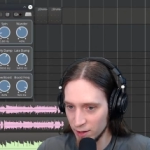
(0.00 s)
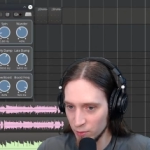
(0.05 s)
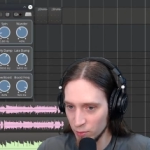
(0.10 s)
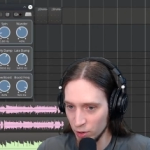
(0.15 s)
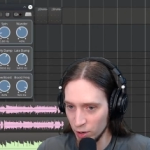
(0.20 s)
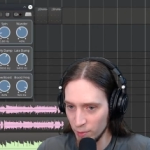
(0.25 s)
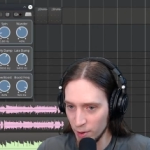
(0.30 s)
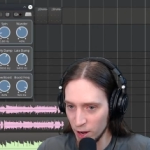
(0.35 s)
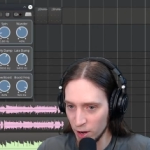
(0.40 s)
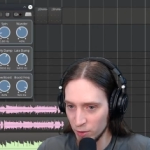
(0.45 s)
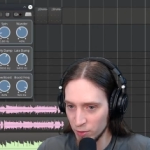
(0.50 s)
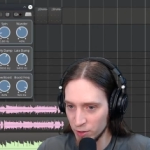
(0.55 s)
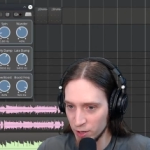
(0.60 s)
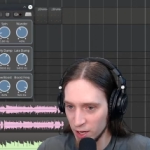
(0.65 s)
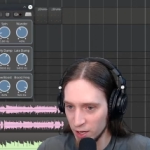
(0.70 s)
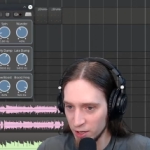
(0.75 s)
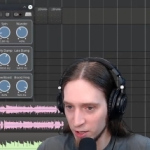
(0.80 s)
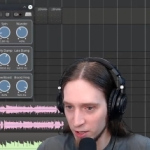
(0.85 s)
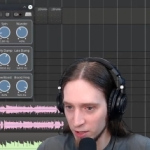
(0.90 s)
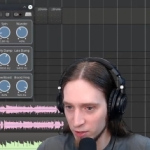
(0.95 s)
What about
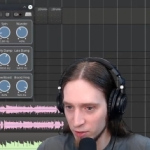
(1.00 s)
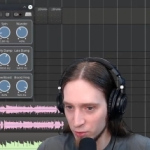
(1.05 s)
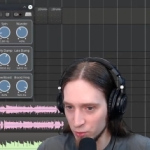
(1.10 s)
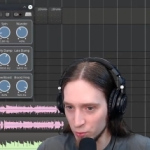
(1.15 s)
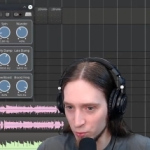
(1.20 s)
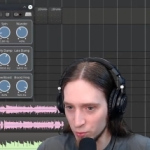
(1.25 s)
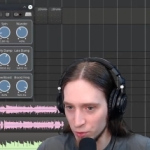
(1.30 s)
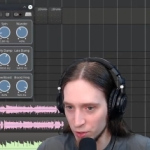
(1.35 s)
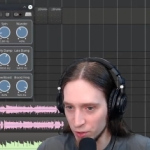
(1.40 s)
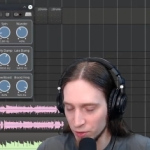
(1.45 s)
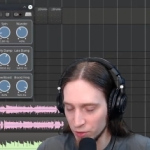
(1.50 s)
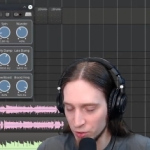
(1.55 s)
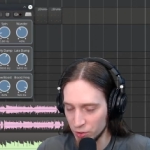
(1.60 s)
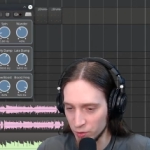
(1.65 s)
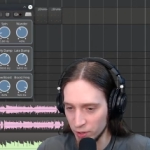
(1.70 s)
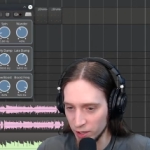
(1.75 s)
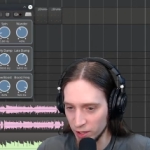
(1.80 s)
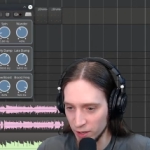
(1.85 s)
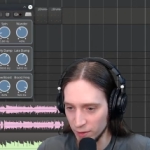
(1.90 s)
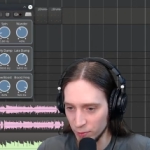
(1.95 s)
adding it to the
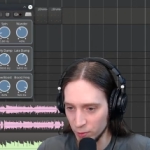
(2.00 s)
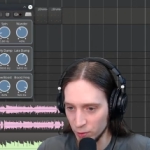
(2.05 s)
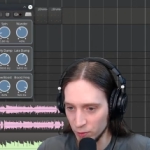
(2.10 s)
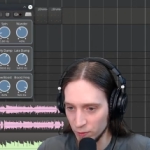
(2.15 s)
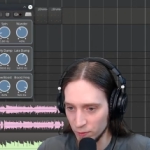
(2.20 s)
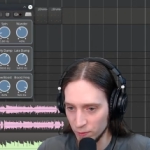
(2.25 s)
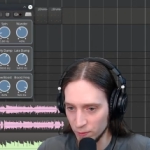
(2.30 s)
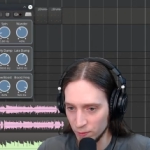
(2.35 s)
draw level?